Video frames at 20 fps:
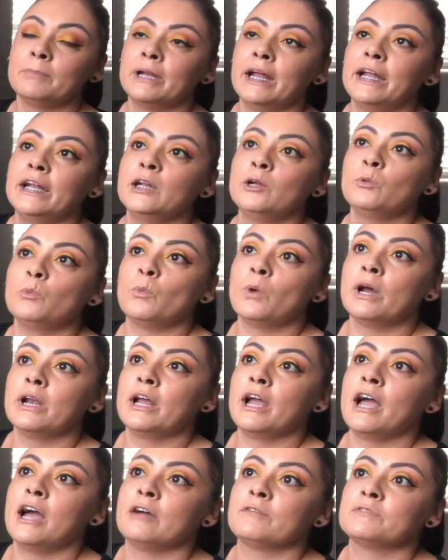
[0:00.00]
but I didn't wanna
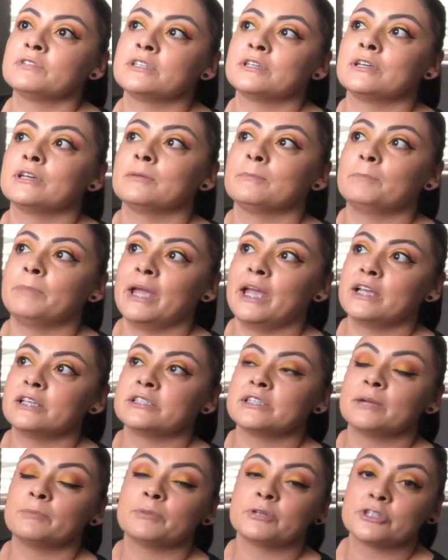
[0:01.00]
have to pay
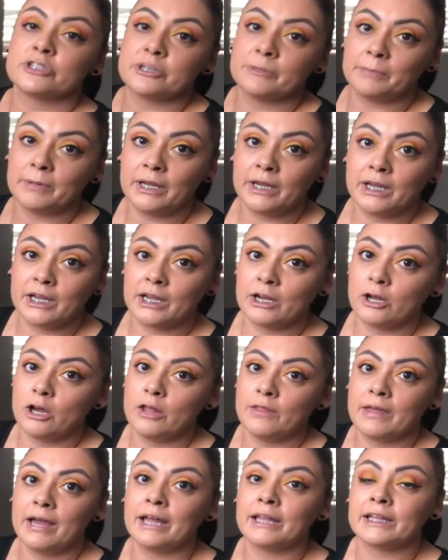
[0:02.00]
separate shipping and
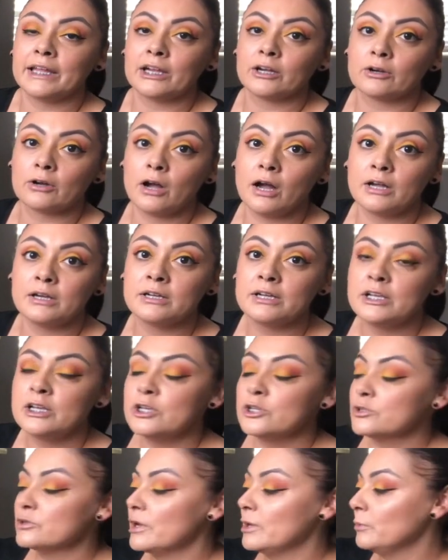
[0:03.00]
all that later on.
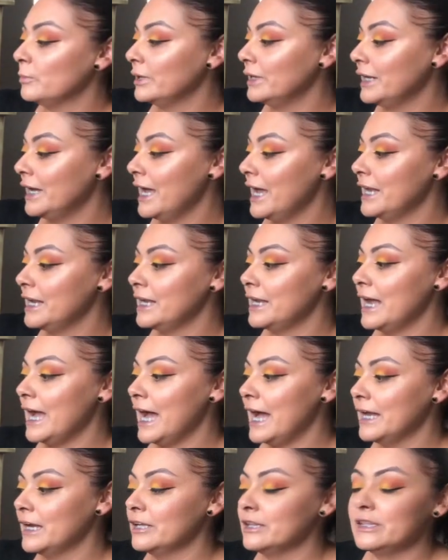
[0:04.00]
So I went ahead and
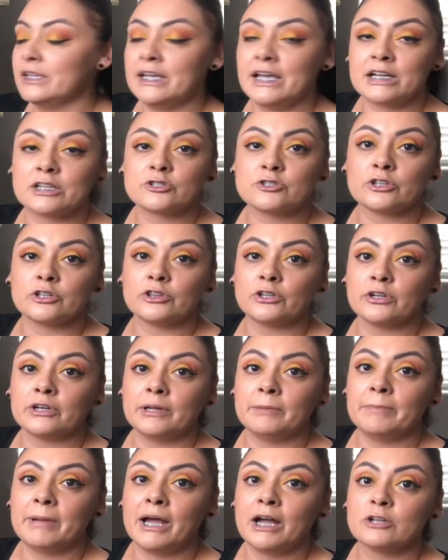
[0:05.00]
added the extra
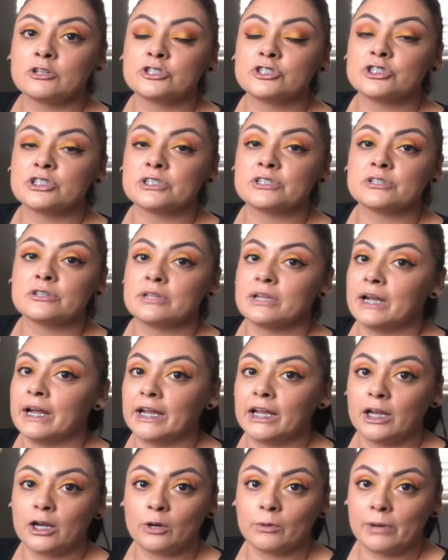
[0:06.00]
30 pounds just so that I
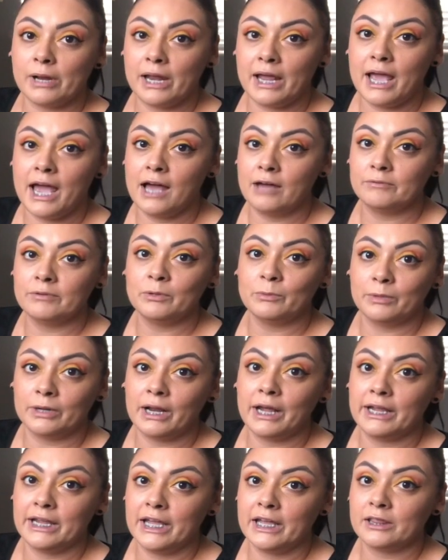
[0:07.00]
can already have it when
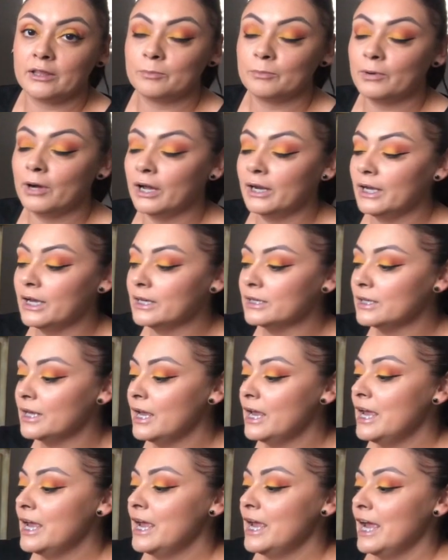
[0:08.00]
I get the product.
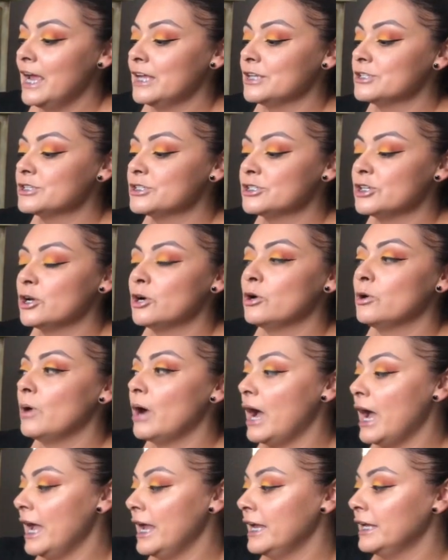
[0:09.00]
And so
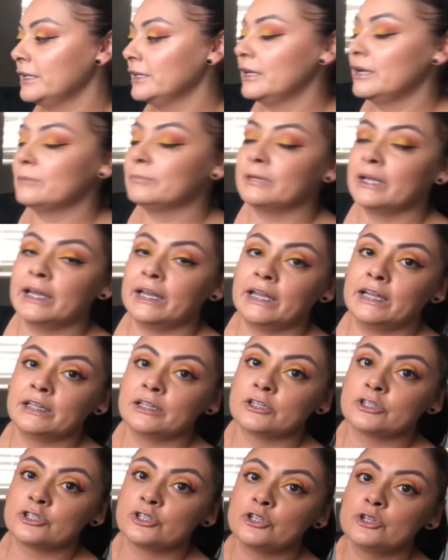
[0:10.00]
I ended up getting
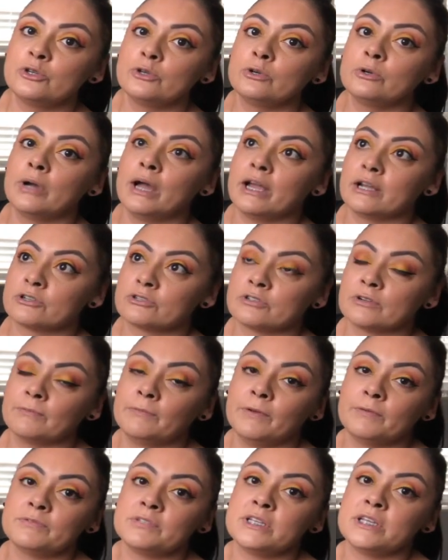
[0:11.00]
the two extra
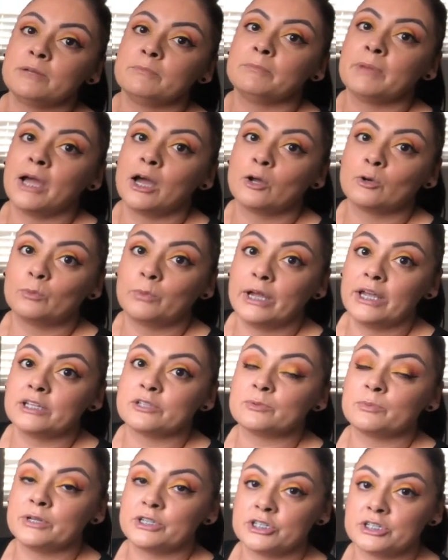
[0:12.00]
15 pound
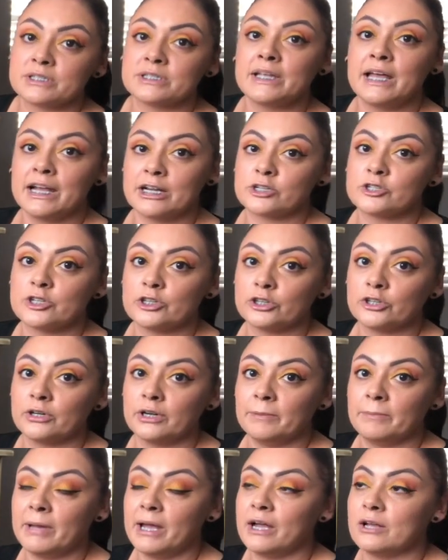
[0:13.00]
weights, which is the extra
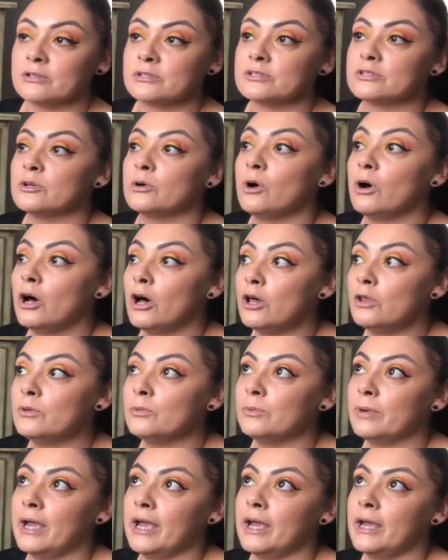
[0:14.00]
30 pounds. So all the
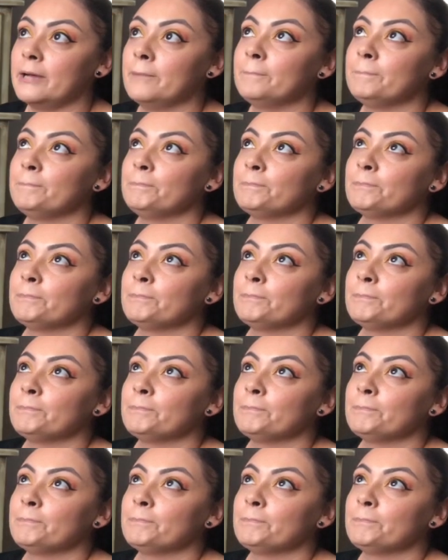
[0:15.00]
way